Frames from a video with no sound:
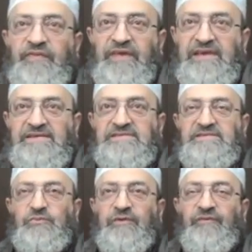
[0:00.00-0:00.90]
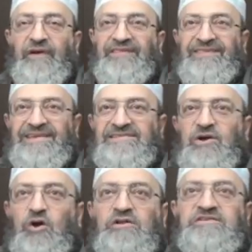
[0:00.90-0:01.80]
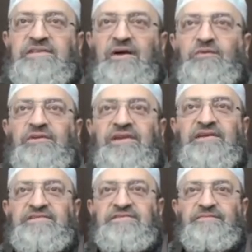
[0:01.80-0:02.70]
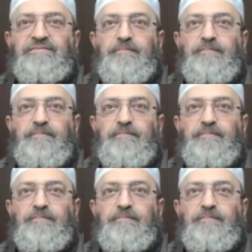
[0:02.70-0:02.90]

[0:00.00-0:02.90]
We find these calls nowadays